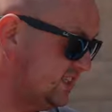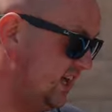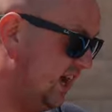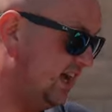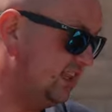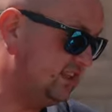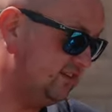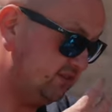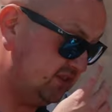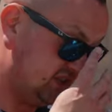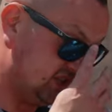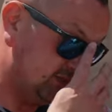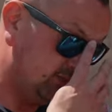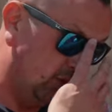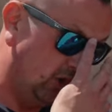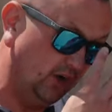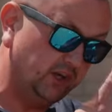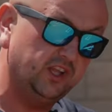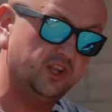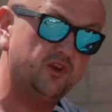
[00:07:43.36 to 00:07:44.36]
not, if it's
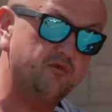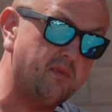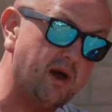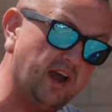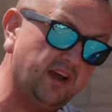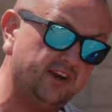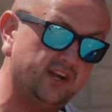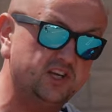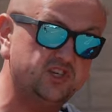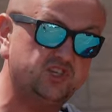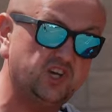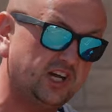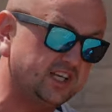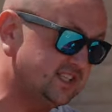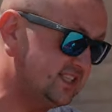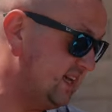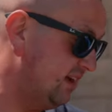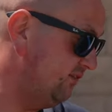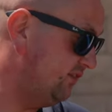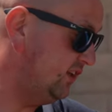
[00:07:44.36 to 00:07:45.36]
smoking, you might going to adjust
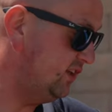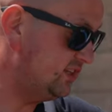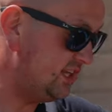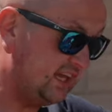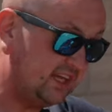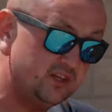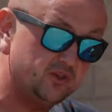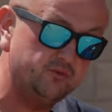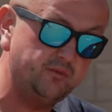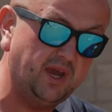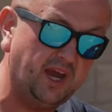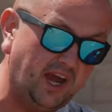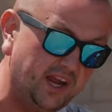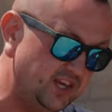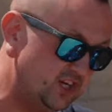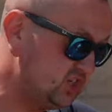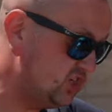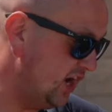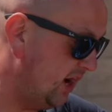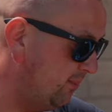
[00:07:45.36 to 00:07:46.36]
something, take it to mechanic
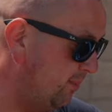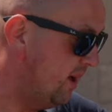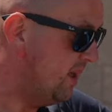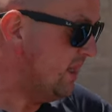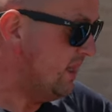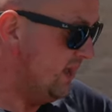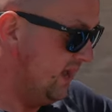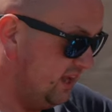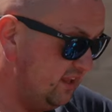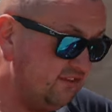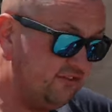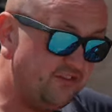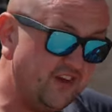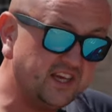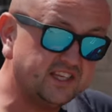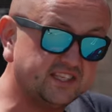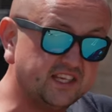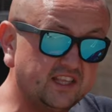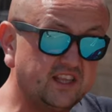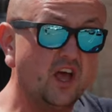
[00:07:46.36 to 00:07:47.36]
shop and
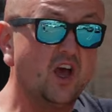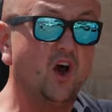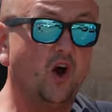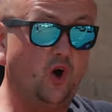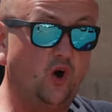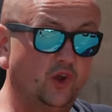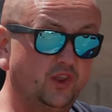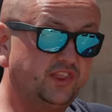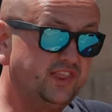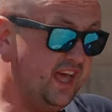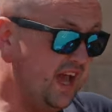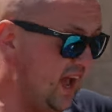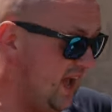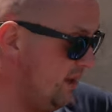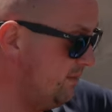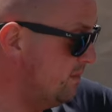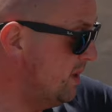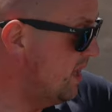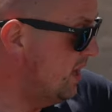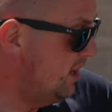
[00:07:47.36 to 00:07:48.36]
fix it on
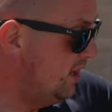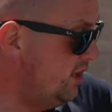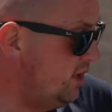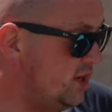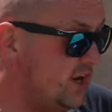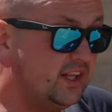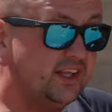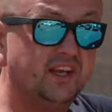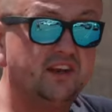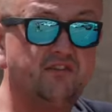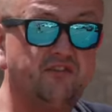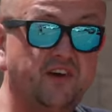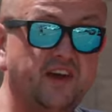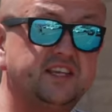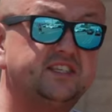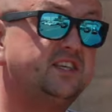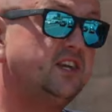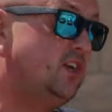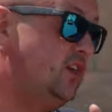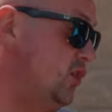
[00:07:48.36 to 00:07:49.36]
time. You're not going to
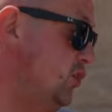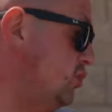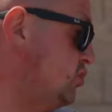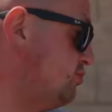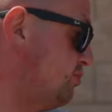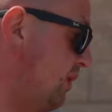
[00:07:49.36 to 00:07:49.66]
face huge